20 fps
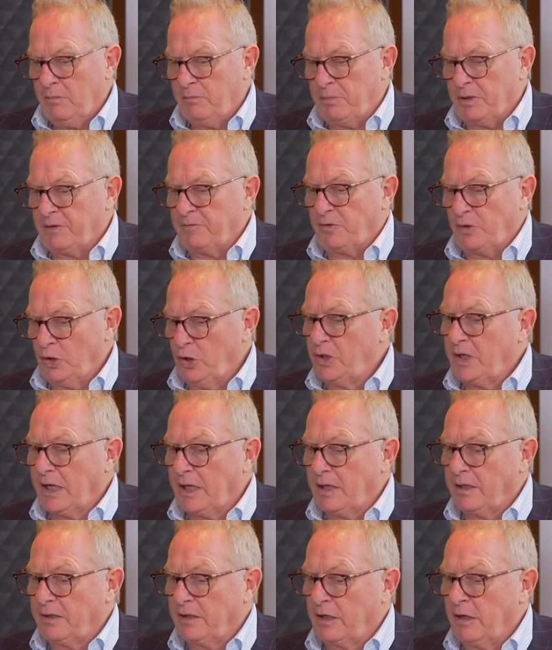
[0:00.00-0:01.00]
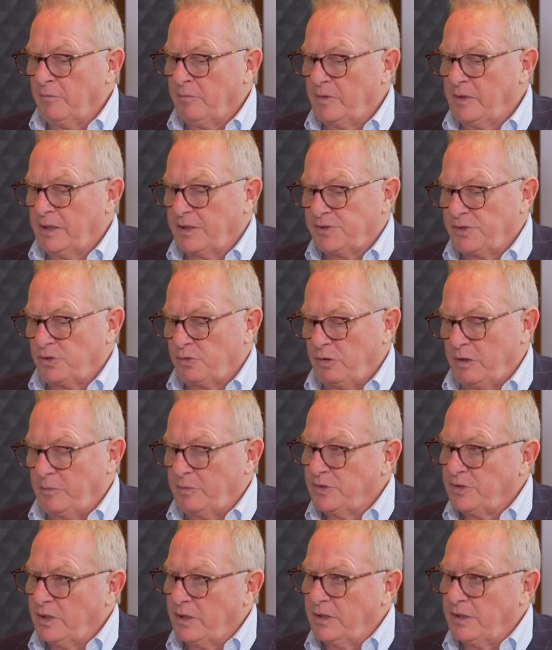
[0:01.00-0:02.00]
But if you look at it, the government has a
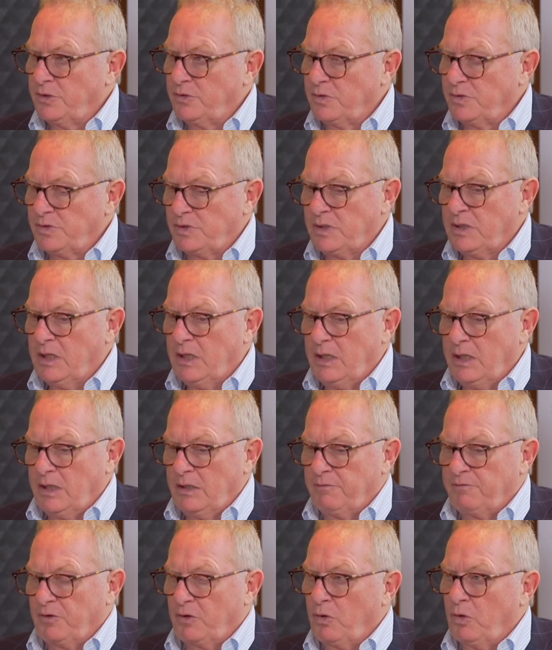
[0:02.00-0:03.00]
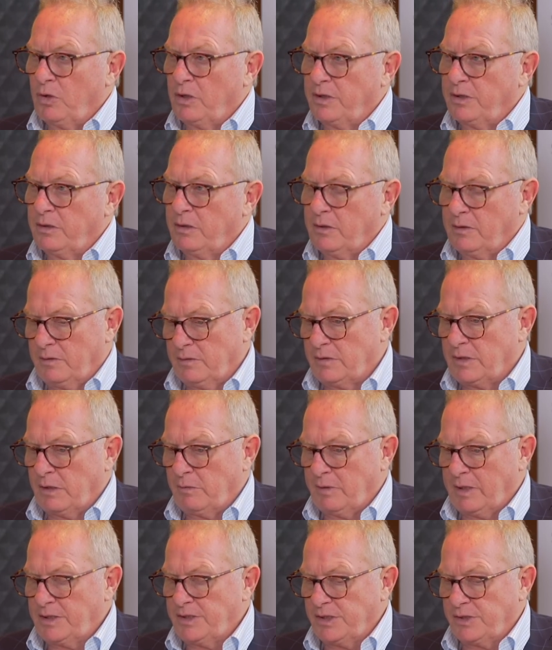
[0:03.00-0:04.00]
20% interest in Fekola,
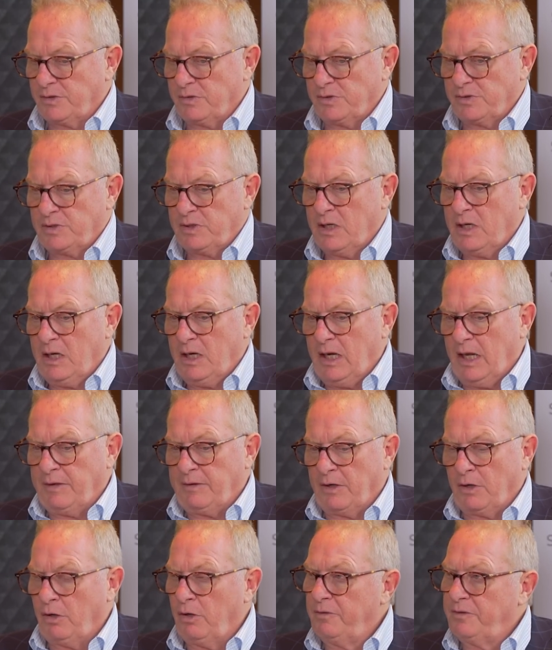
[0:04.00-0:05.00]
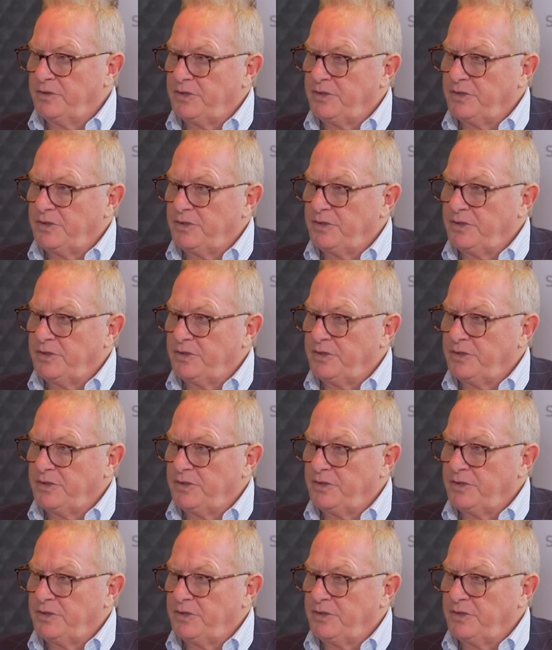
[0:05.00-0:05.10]
direct interest, and then all the